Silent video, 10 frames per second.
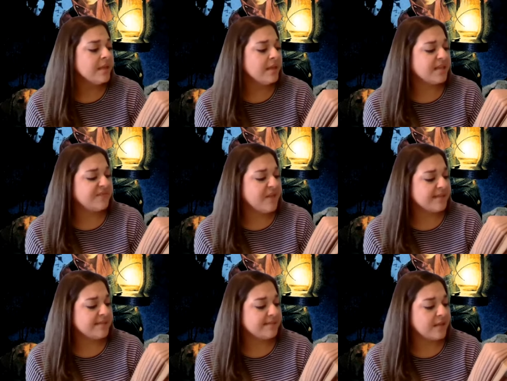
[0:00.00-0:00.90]
As
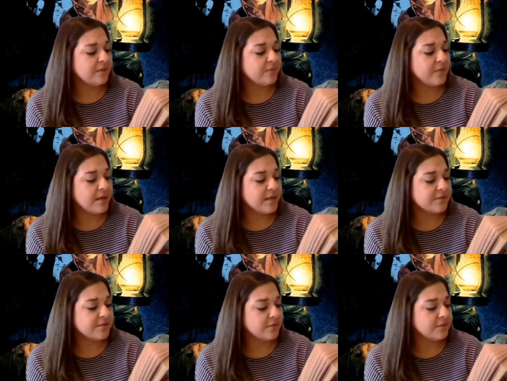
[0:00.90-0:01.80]
fast as I could run, I
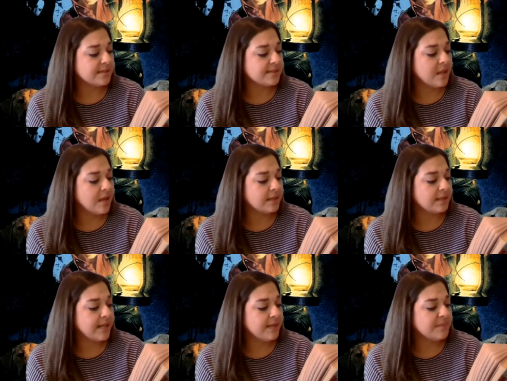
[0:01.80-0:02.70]
circled the slough,
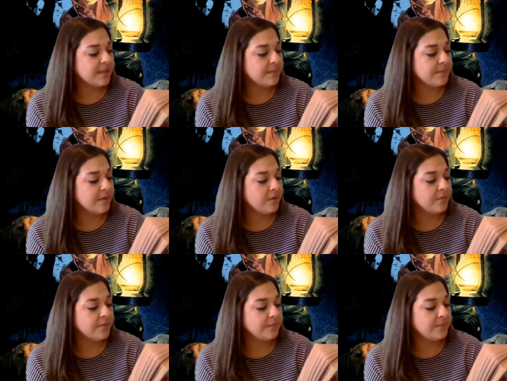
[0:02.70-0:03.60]
climbed up
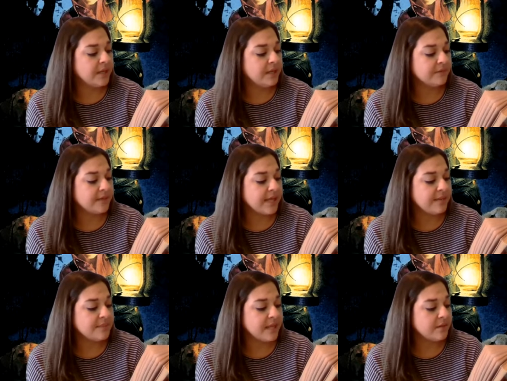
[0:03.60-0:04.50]
over the bluff,
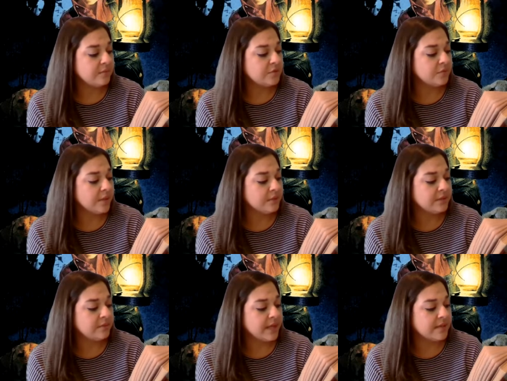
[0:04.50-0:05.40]
came down to where
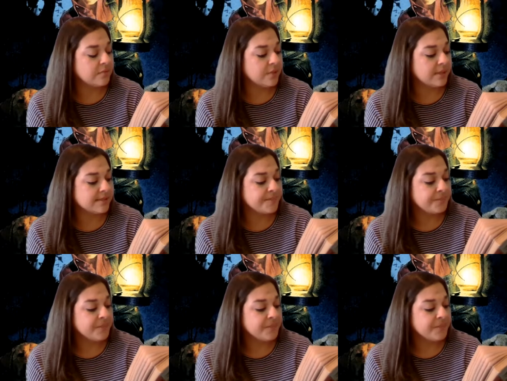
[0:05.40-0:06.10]
little Ann was.